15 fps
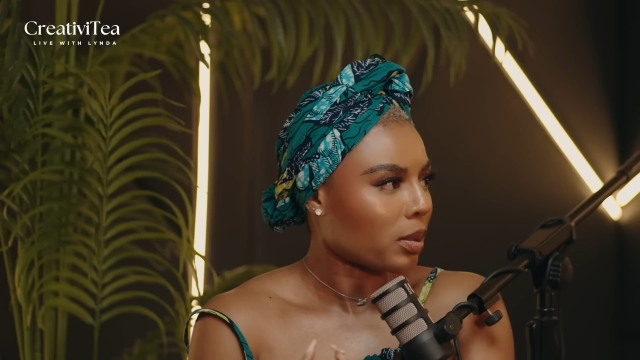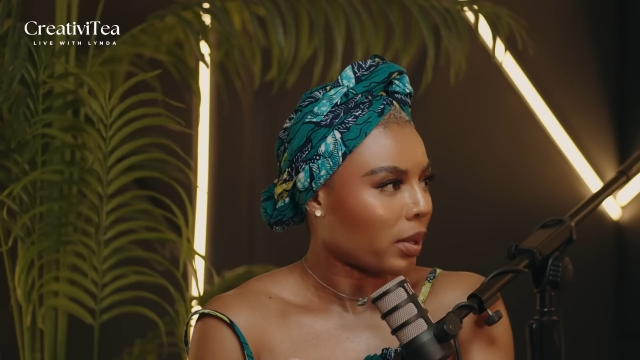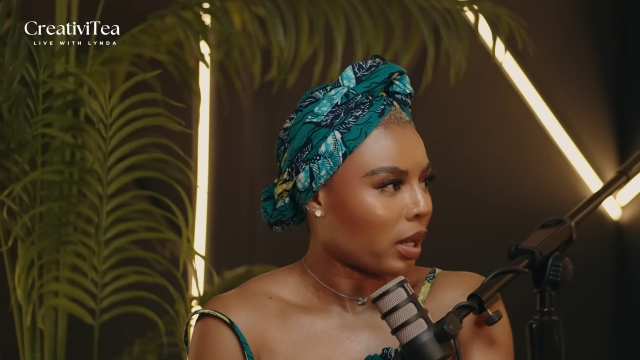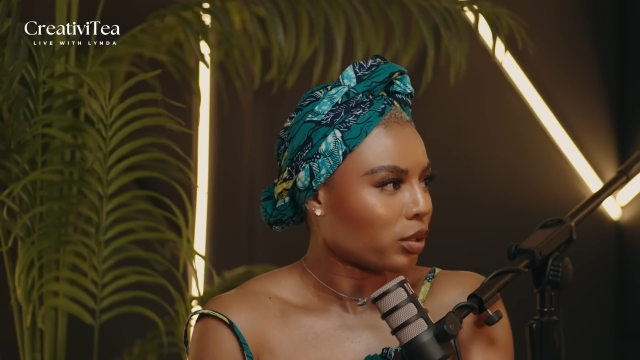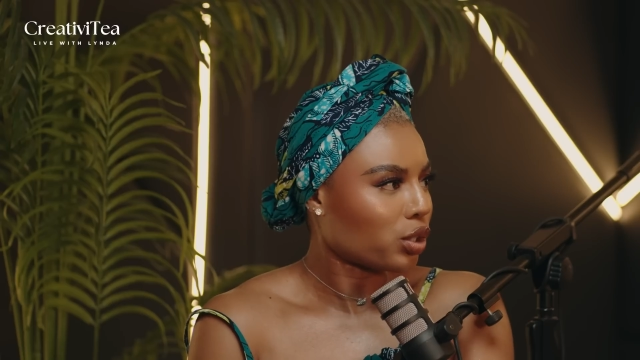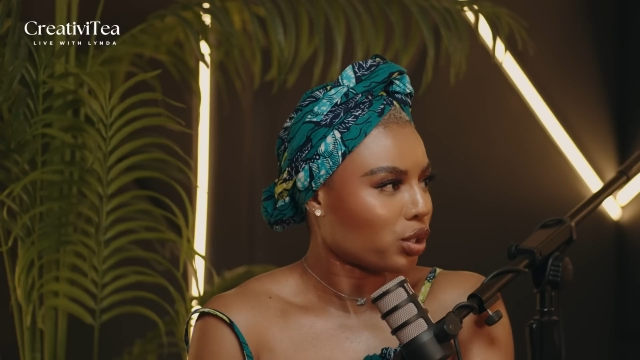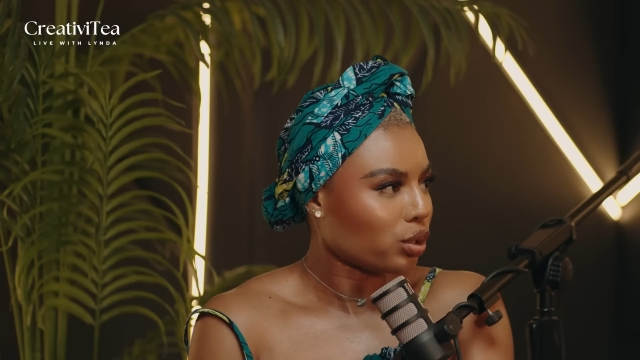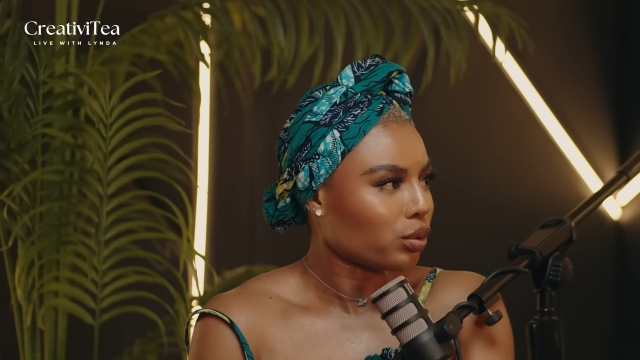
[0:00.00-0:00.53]

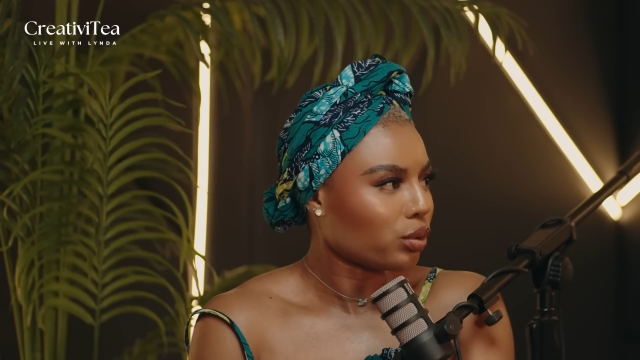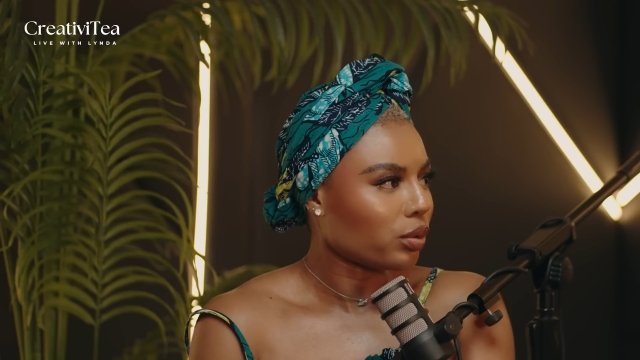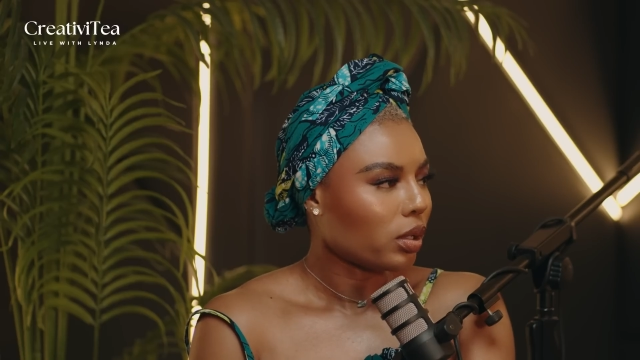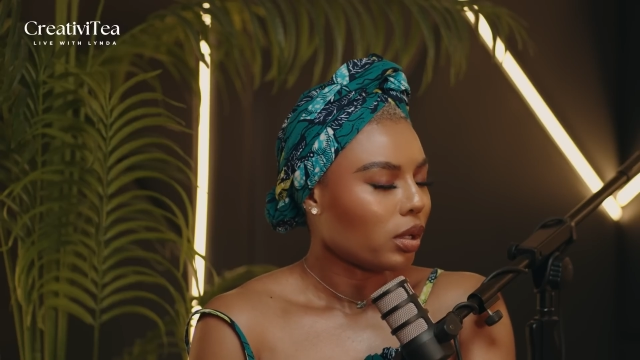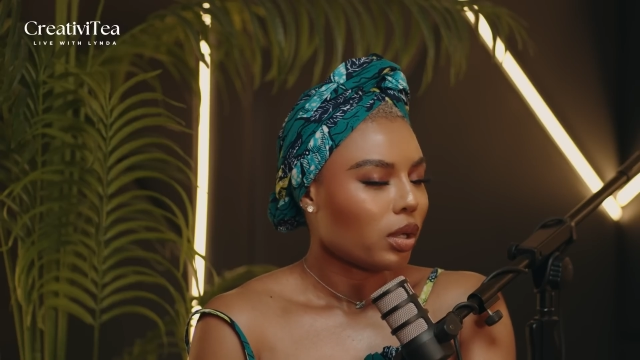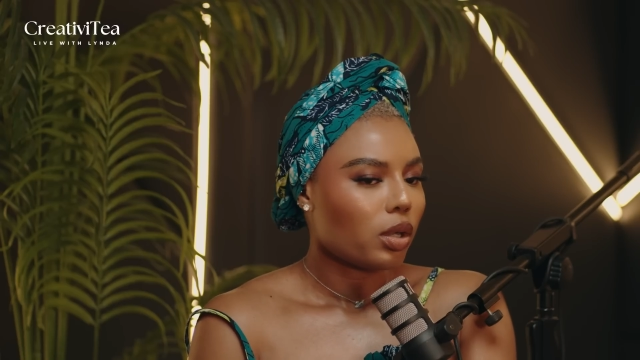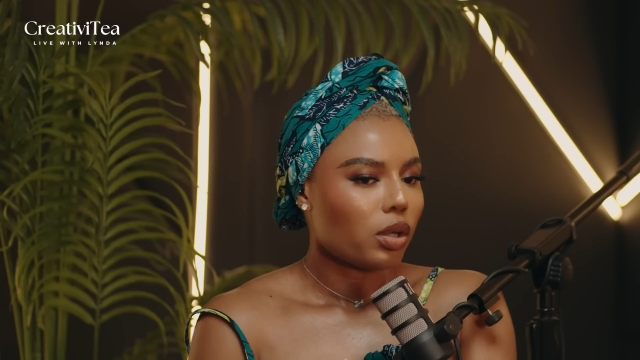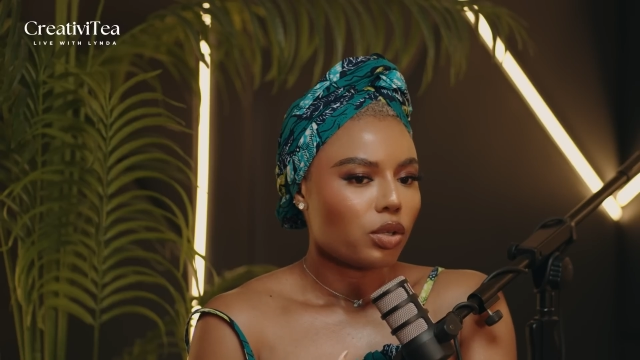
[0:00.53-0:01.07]
about you.
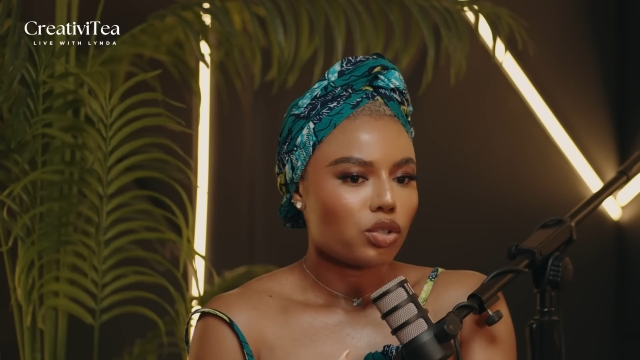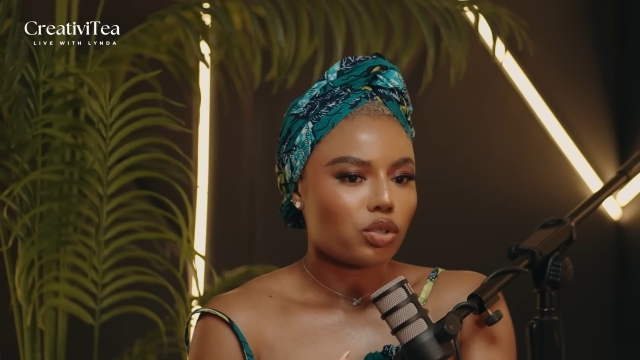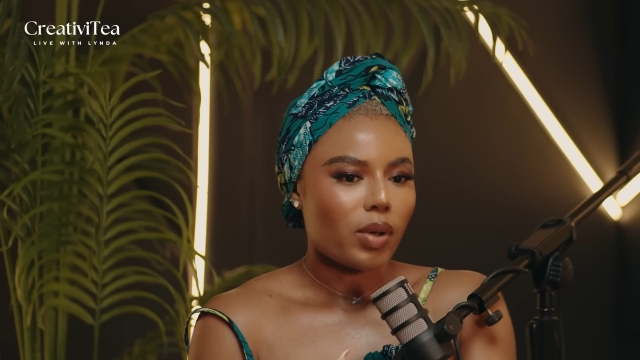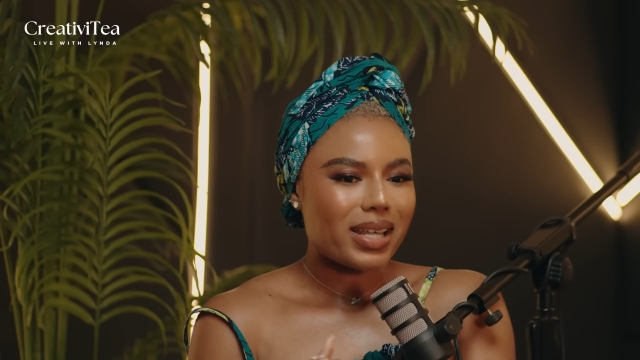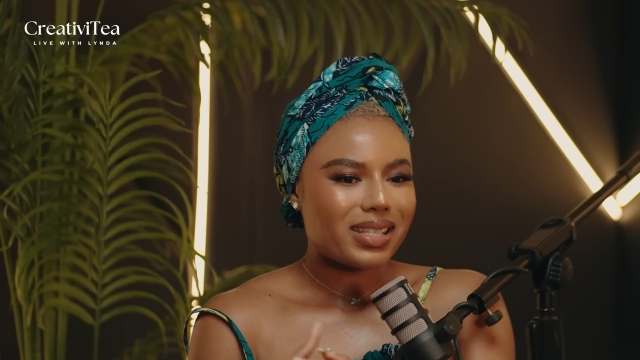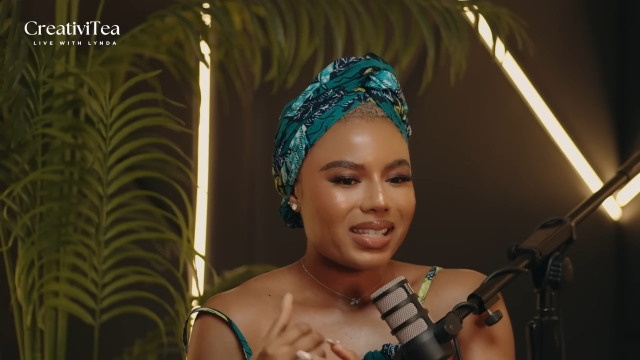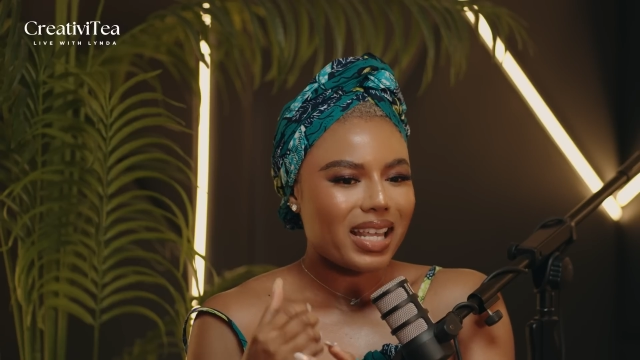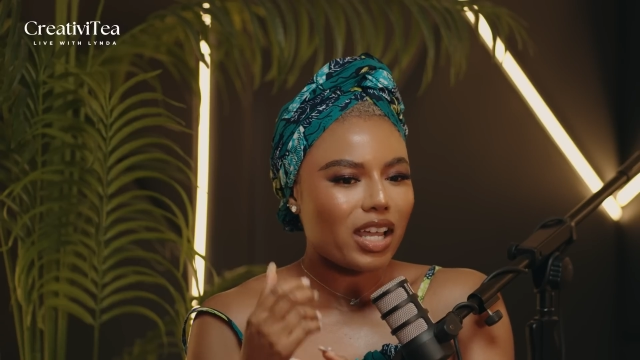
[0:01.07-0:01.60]
So
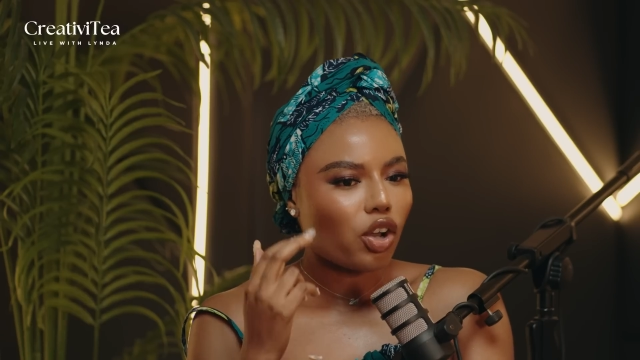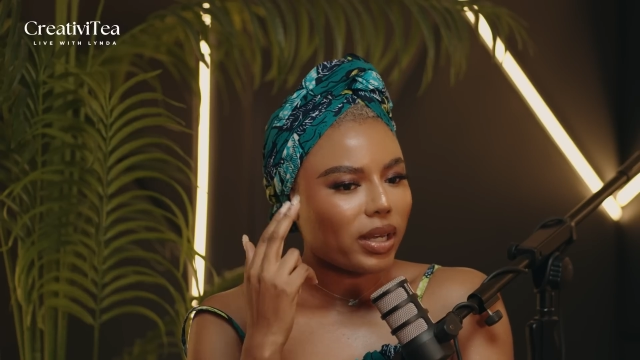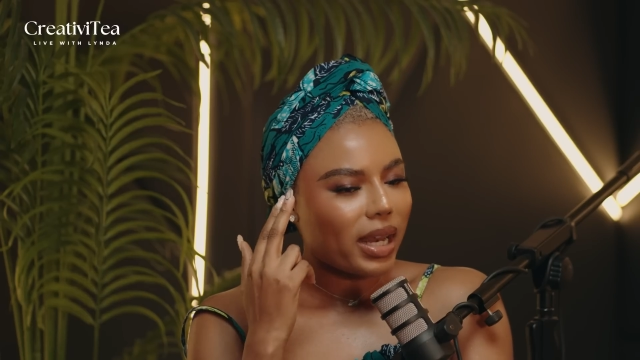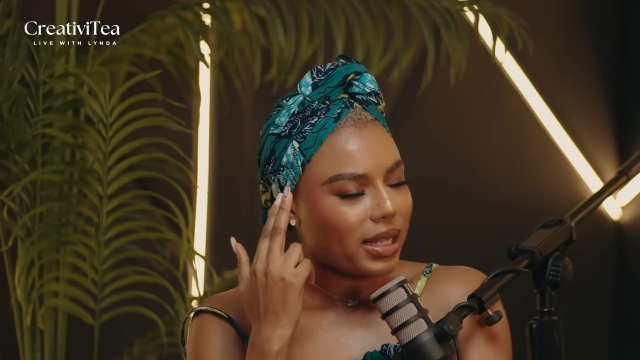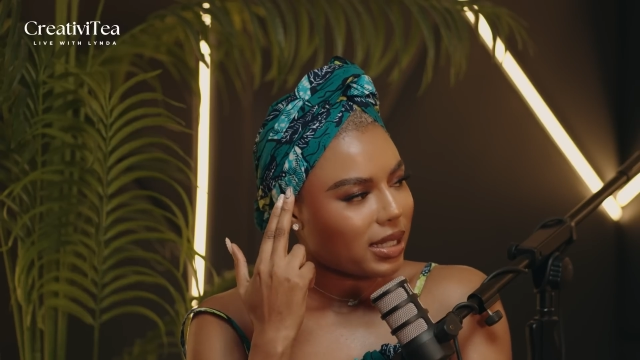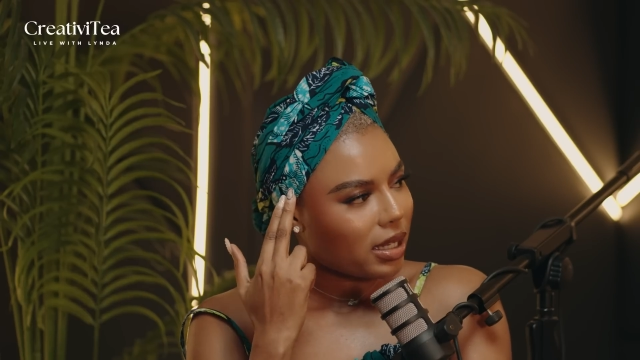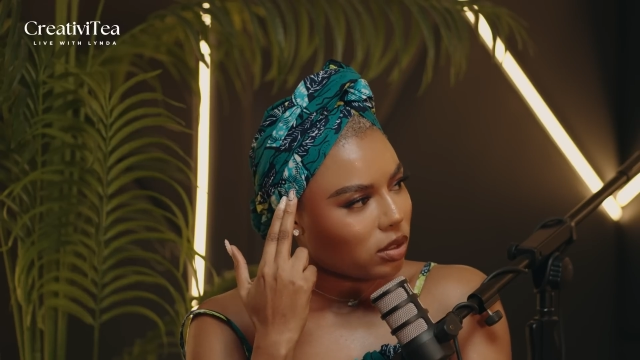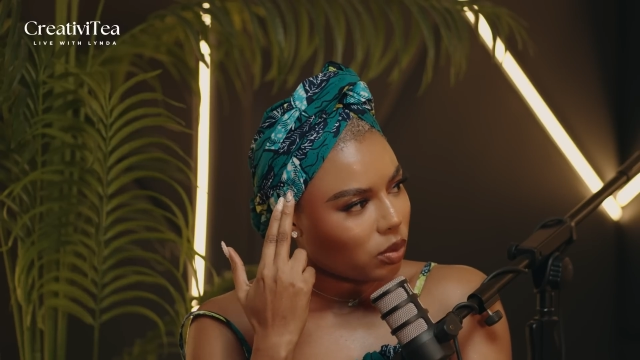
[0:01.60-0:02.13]
I stay connected